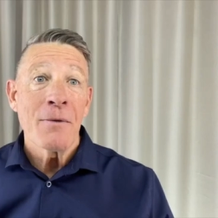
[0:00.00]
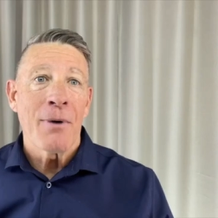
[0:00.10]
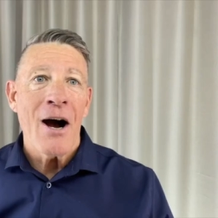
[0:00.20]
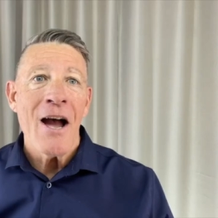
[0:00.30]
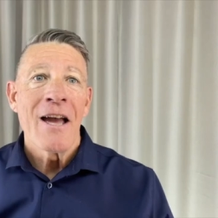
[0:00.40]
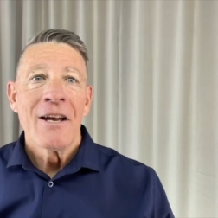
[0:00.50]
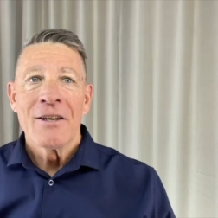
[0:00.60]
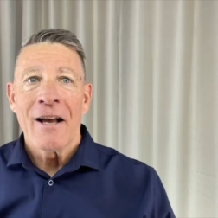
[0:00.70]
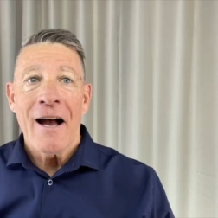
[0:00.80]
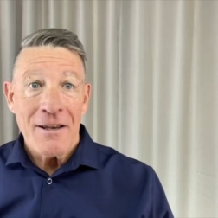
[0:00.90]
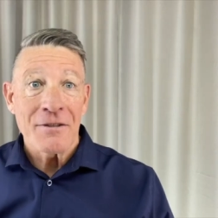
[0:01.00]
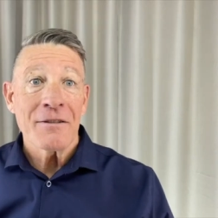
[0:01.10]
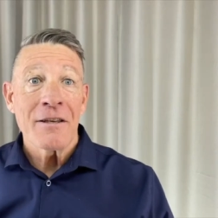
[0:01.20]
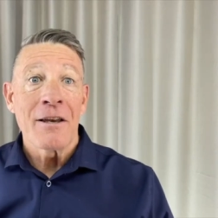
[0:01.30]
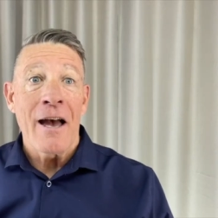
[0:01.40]
by
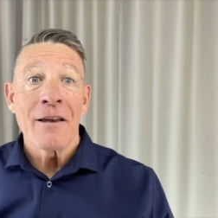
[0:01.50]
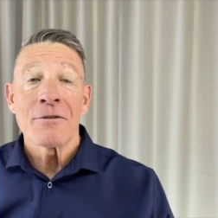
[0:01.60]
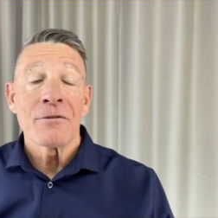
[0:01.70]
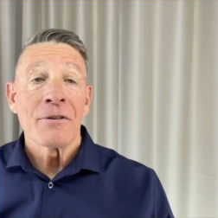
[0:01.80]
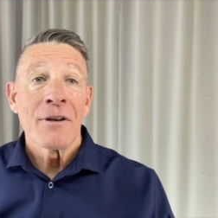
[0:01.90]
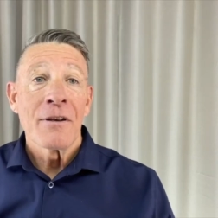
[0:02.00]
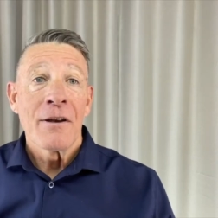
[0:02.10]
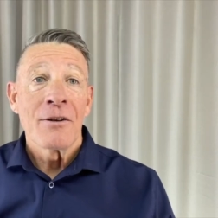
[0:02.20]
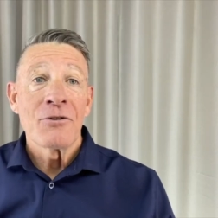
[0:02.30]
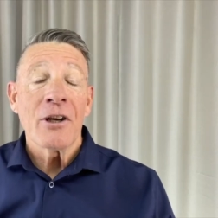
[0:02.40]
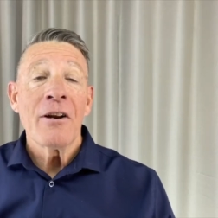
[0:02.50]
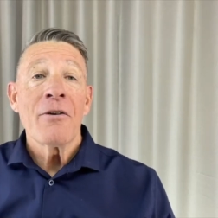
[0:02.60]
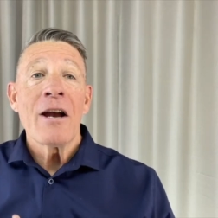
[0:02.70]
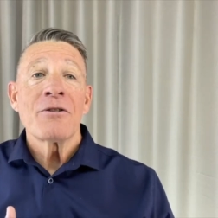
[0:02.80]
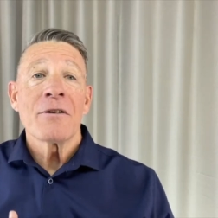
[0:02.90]
us as
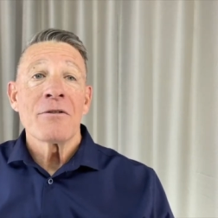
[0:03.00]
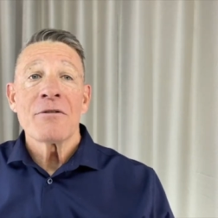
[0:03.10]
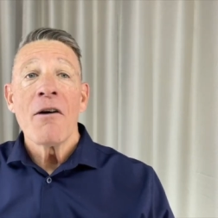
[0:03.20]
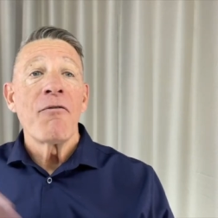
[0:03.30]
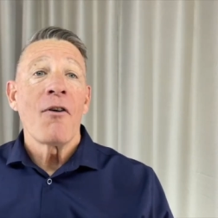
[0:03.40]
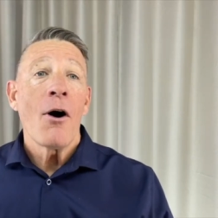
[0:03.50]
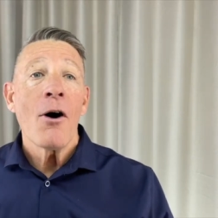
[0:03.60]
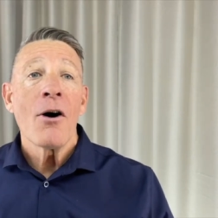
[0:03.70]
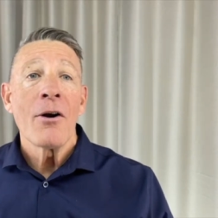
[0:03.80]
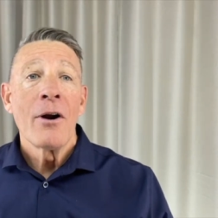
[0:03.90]
generations so far